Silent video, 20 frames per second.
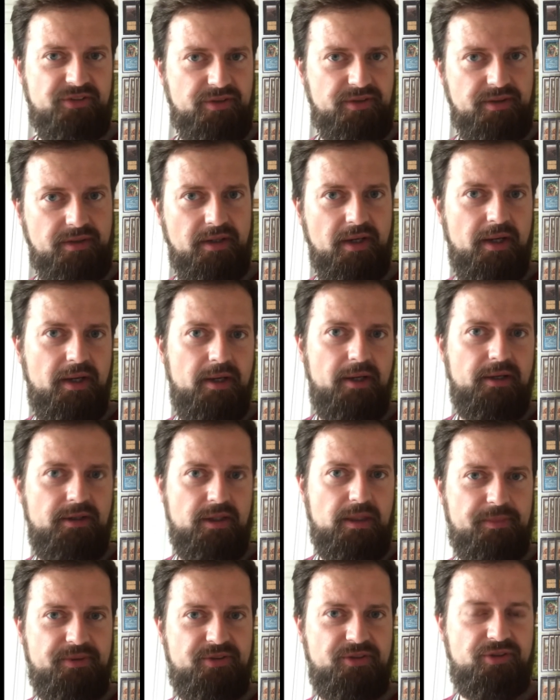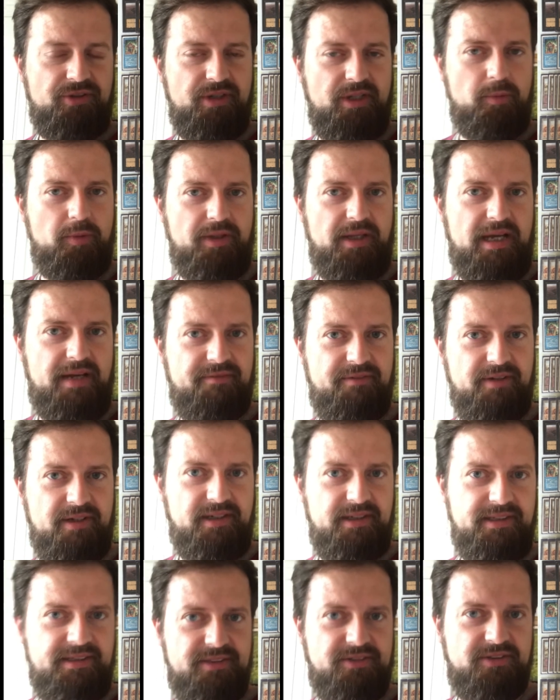So the composition A will have
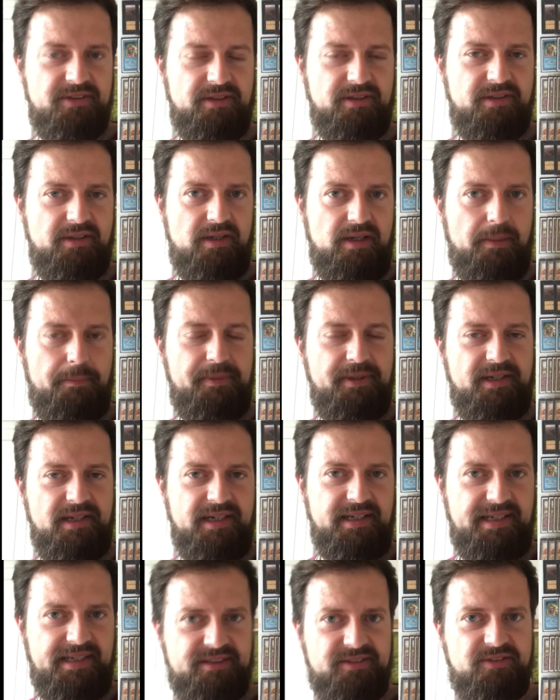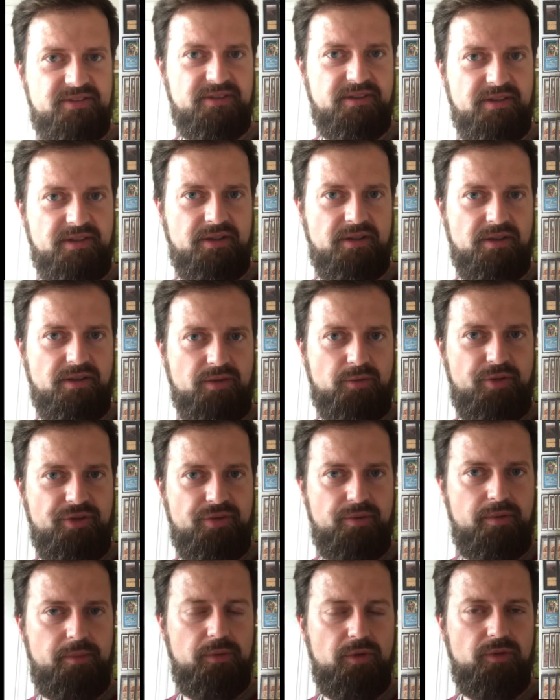a, a bit less uh,
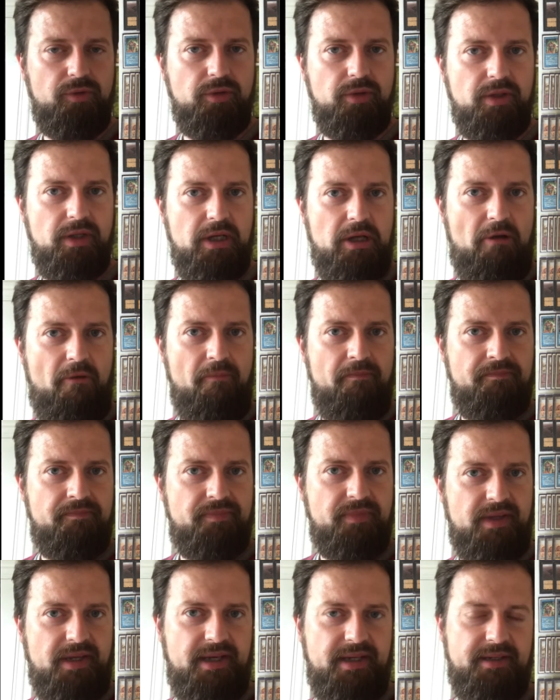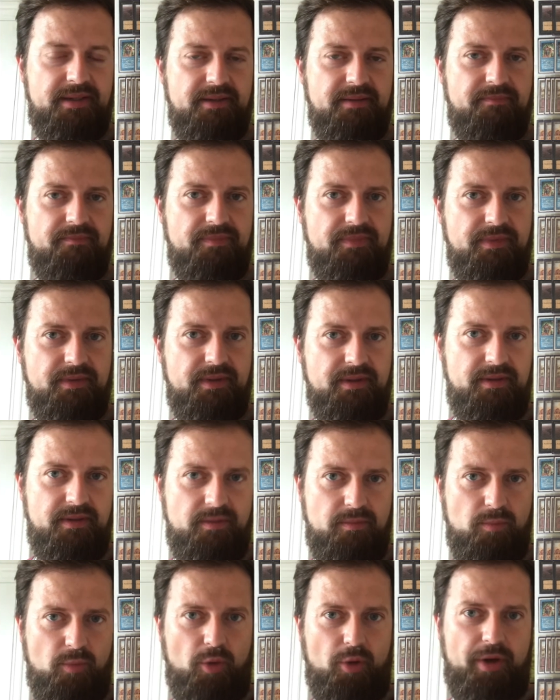creature removal and
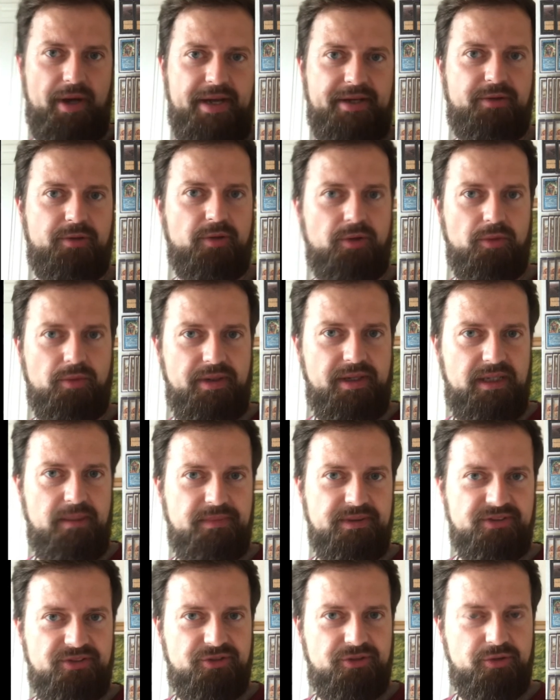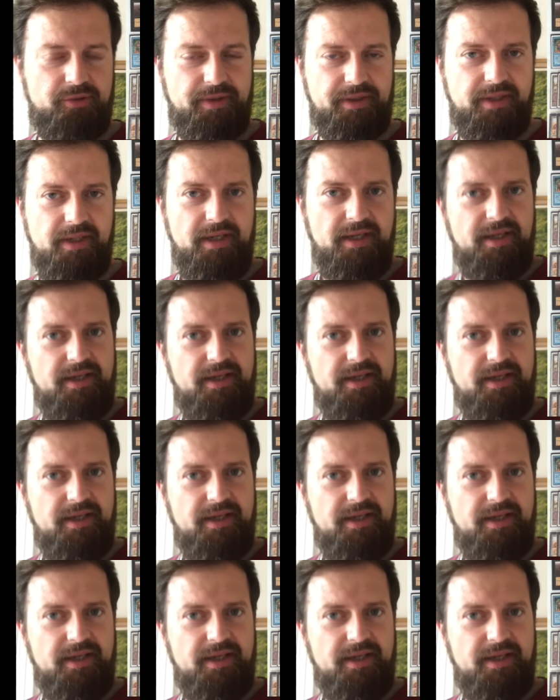more aggro elements to it.